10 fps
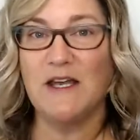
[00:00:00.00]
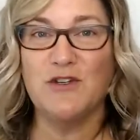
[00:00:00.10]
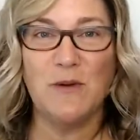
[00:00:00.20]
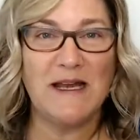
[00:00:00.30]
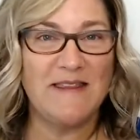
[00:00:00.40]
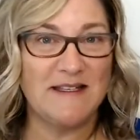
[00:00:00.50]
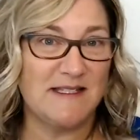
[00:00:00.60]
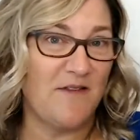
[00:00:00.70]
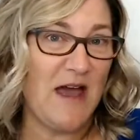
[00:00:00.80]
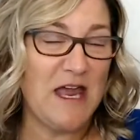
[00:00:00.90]
I didn't do any of
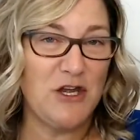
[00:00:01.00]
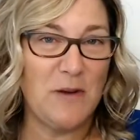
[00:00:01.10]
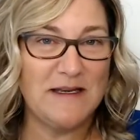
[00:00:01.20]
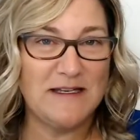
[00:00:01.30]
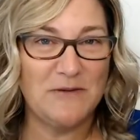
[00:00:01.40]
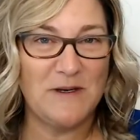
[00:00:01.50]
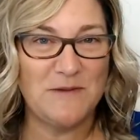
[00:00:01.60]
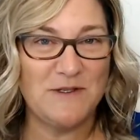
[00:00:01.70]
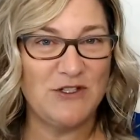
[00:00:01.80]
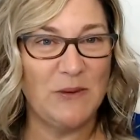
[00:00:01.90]
that stuff. I had no idea what
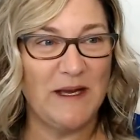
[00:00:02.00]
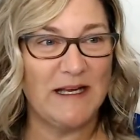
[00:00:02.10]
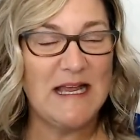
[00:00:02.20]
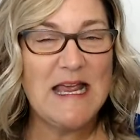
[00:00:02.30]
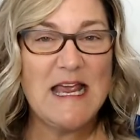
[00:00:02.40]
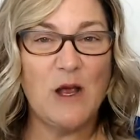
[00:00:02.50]
I was doing.